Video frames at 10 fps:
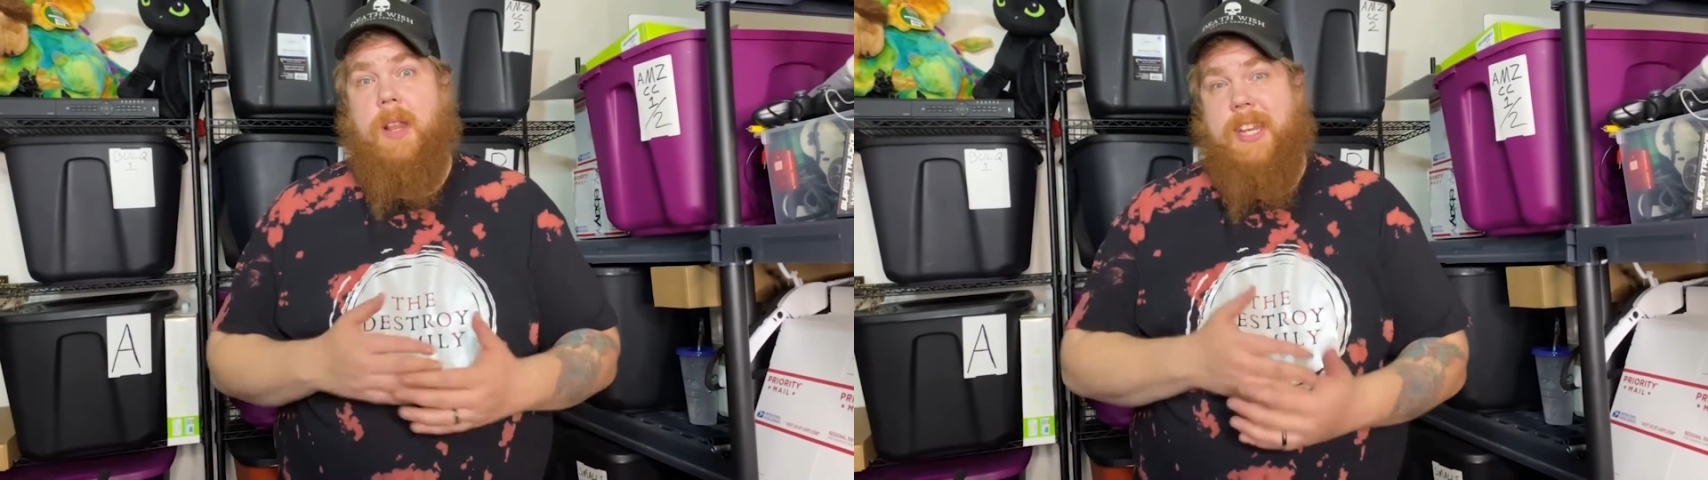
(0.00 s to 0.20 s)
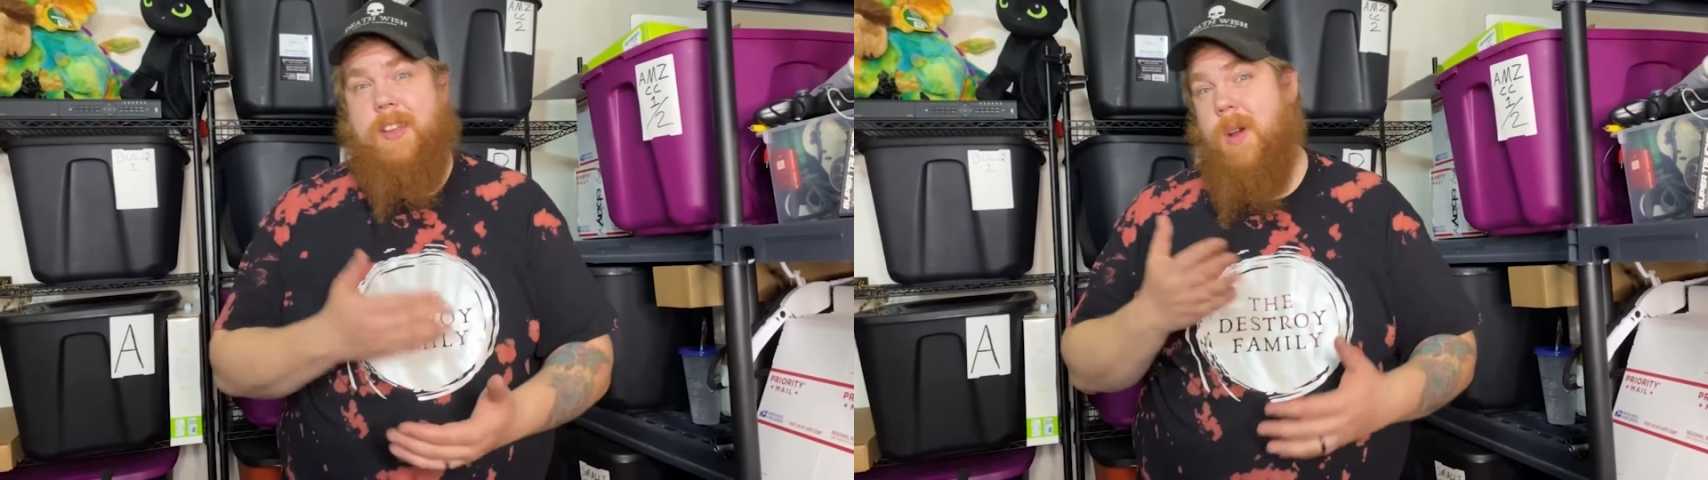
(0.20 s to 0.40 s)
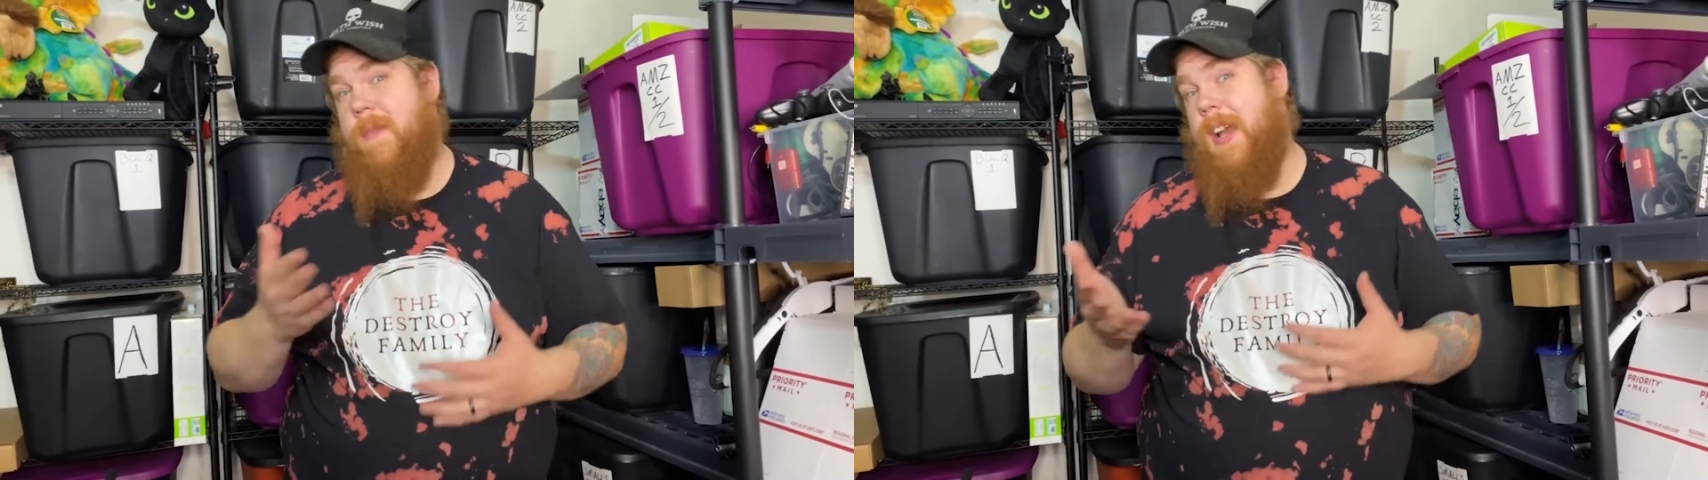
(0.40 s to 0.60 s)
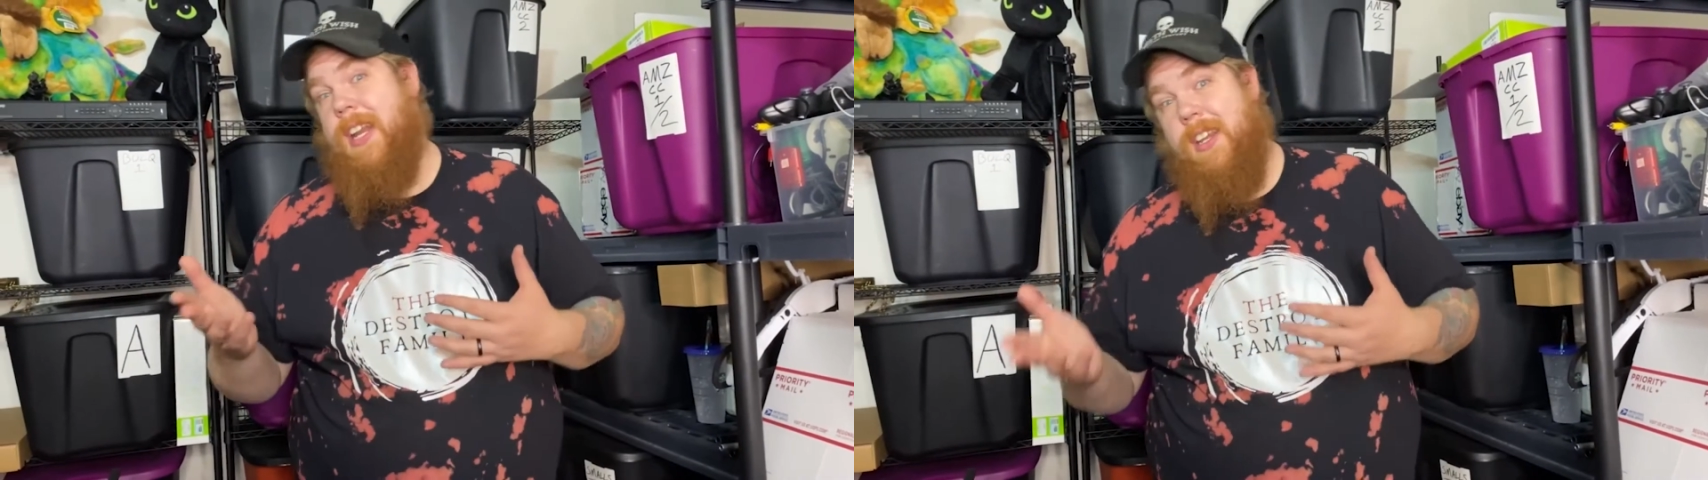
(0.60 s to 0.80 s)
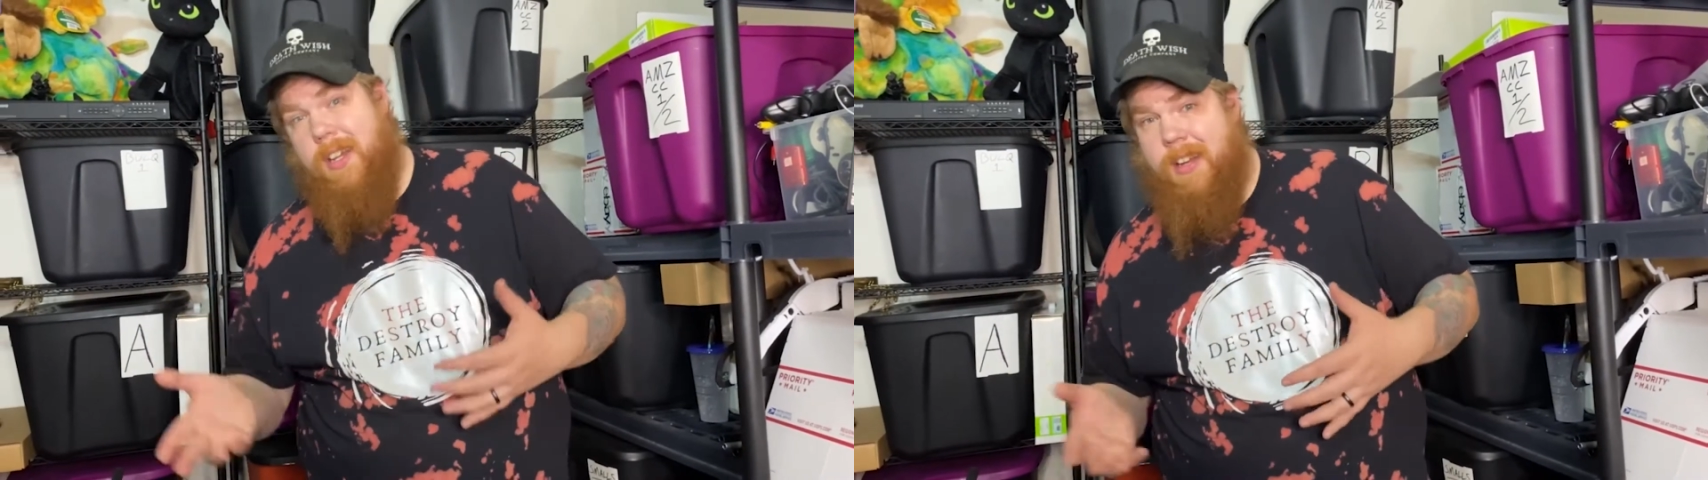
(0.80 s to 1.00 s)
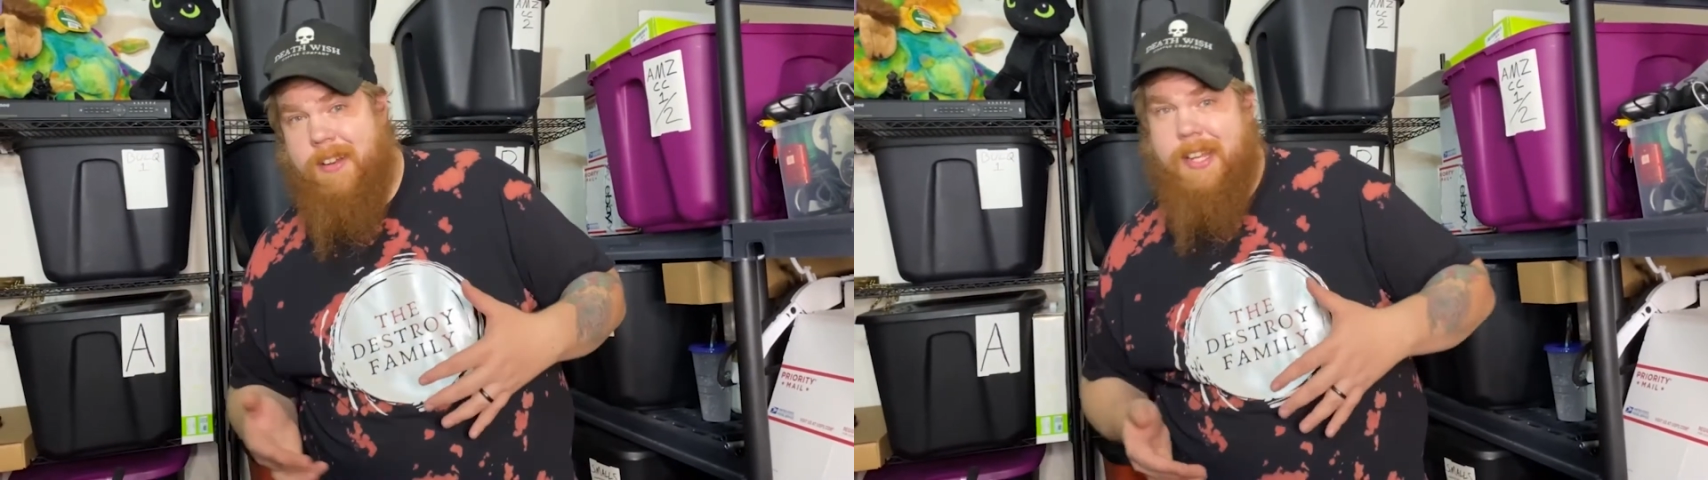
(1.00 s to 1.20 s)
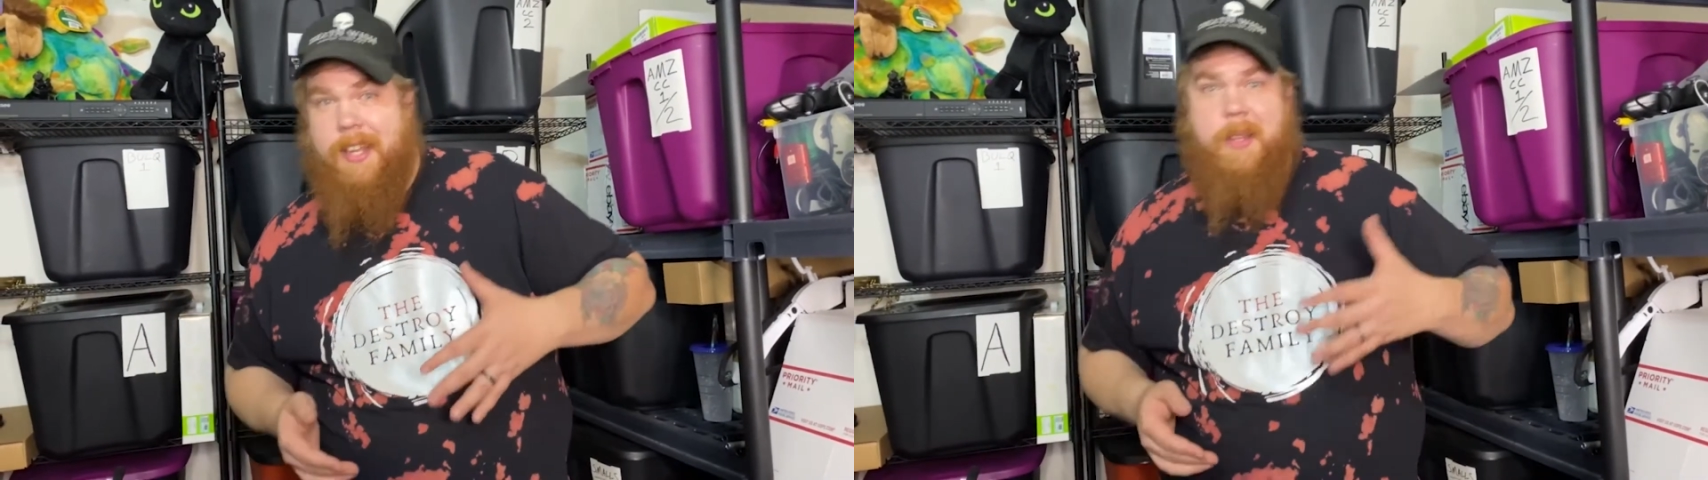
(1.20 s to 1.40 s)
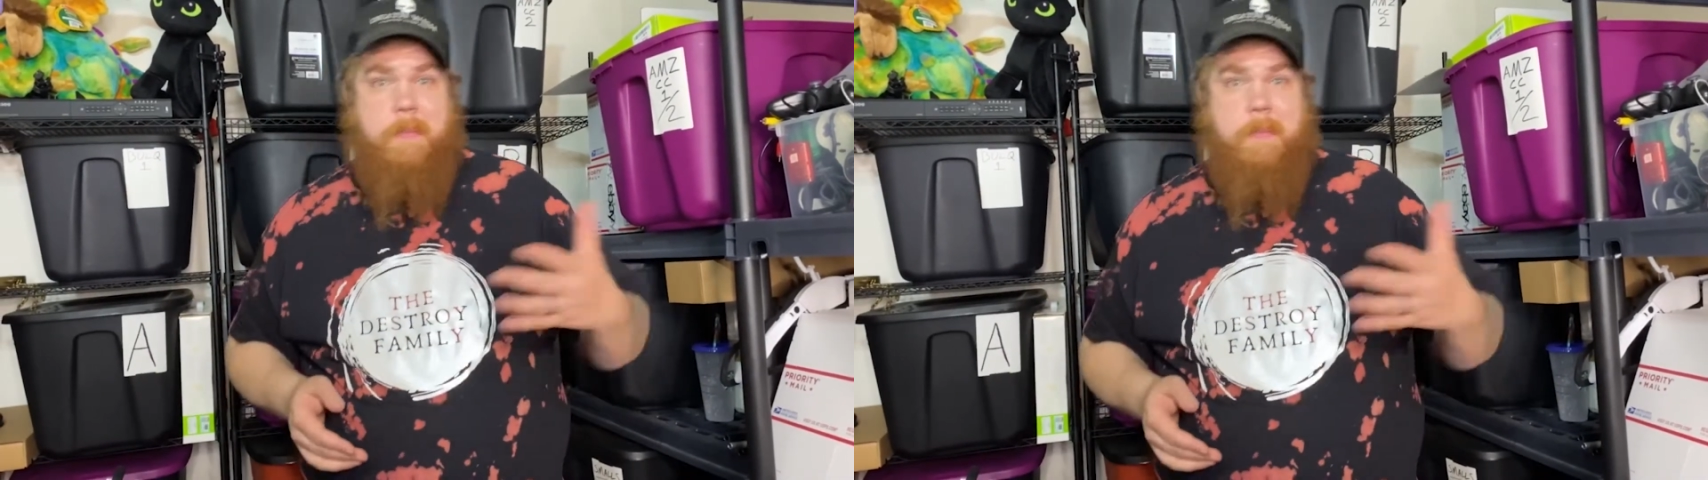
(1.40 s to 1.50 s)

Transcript: letting you know if I got a good deal,